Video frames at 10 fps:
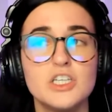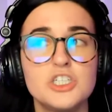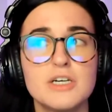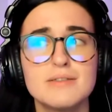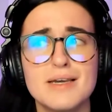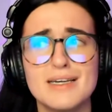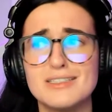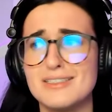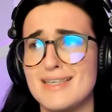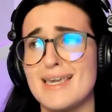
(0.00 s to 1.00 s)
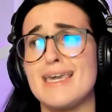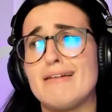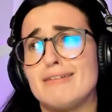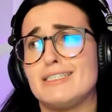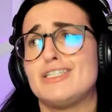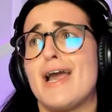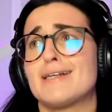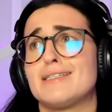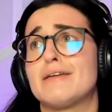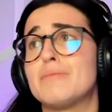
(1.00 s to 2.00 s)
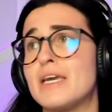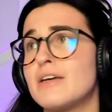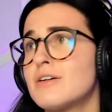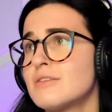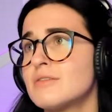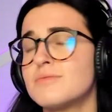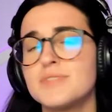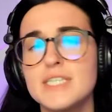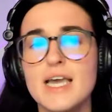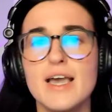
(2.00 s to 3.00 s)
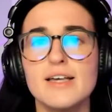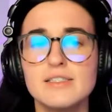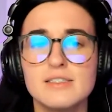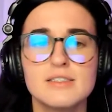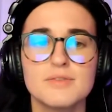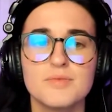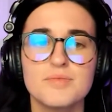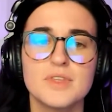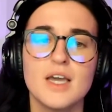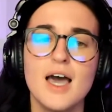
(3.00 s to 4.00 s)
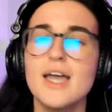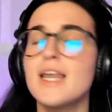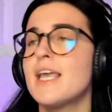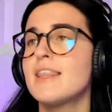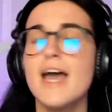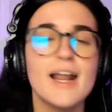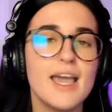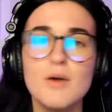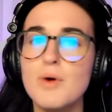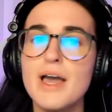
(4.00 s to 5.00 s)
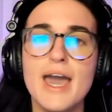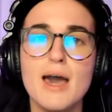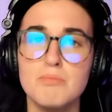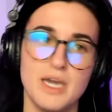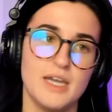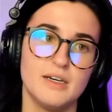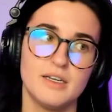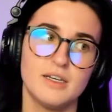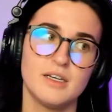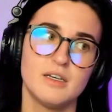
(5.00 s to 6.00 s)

And then she comes back and she's like, he rejected me. Sis, honey, that ain't what happened.